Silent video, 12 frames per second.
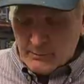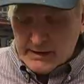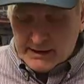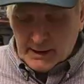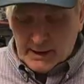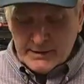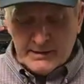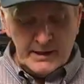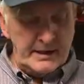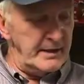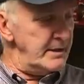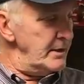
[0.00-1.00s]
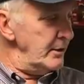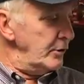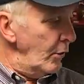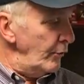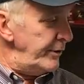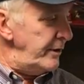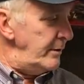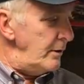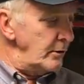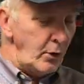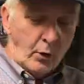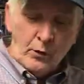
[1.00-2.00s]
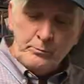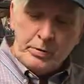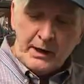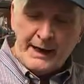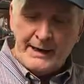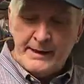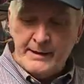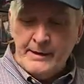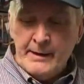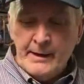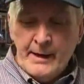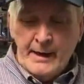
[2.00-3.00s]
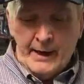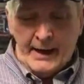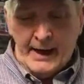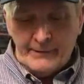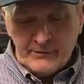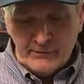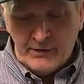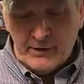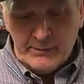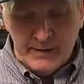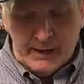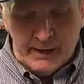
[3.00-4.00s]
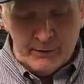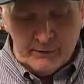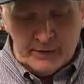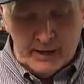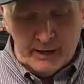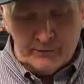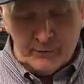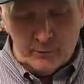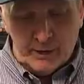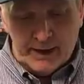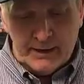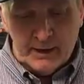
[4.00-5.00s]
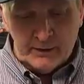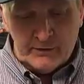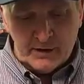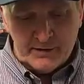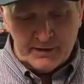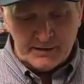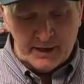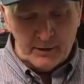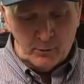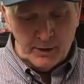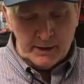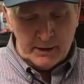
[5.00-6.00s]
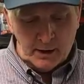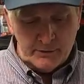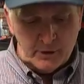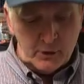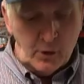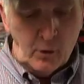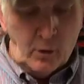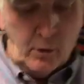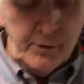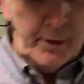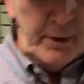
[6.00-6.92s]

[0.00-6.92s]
because it is golden, gold plated. And I have to very be careful, careful when I cut this because I don't want to cut the gold